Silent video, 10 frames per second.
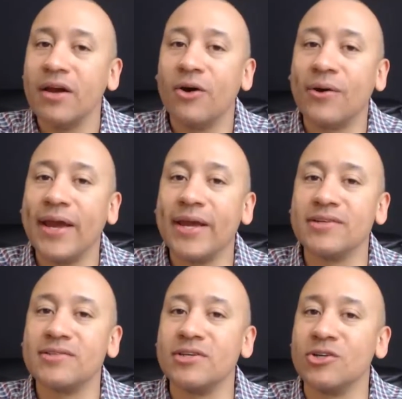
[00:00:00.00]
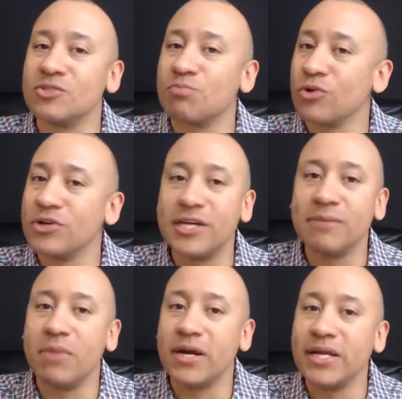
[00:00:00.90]
Okay, is
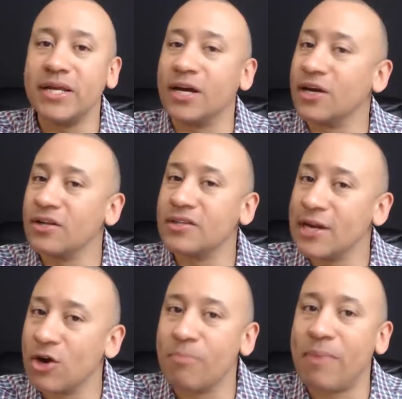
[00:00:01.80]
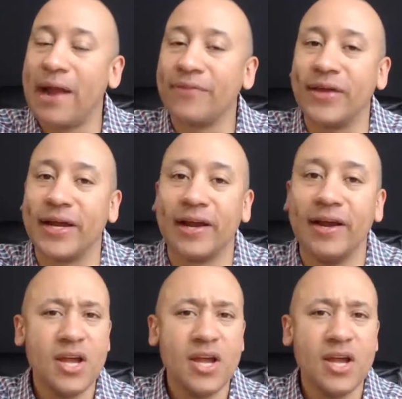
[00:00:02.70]
printing money a good thing or a bad thing?